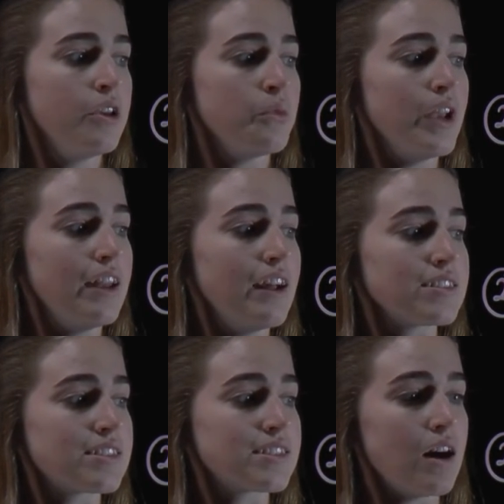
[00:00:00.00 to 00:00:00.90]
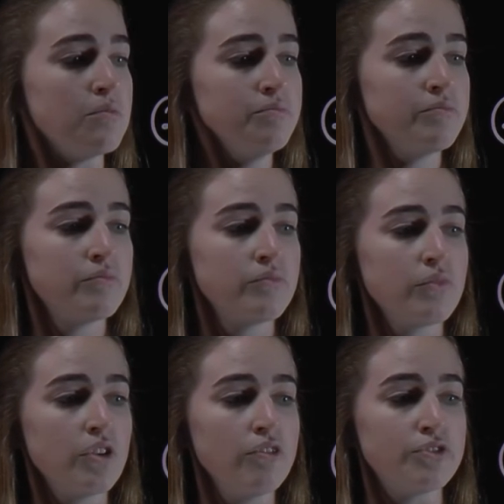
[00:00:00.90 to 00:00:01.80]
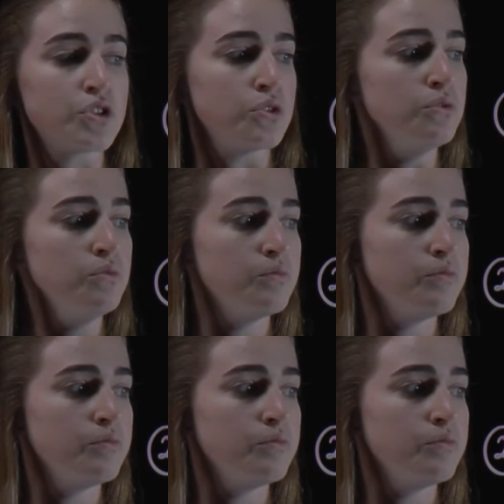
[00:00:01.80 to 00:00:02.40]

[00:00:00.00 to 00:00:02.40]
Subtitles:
We need a sum of 2,